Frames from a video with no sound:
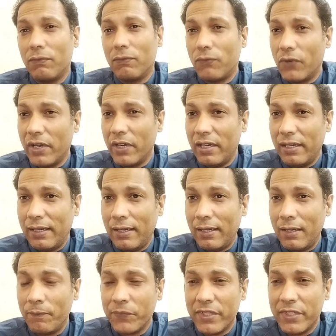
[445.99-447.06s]

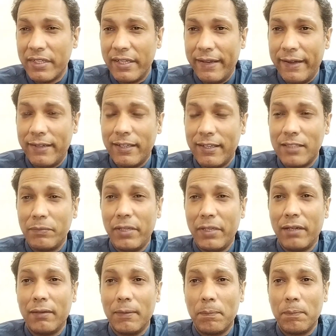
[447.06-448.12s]
foiled, it has
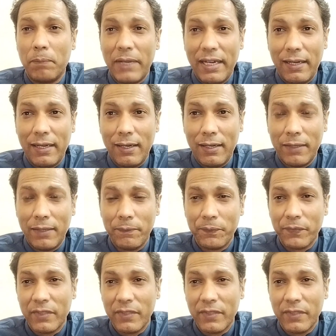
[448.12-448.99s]
been repelled.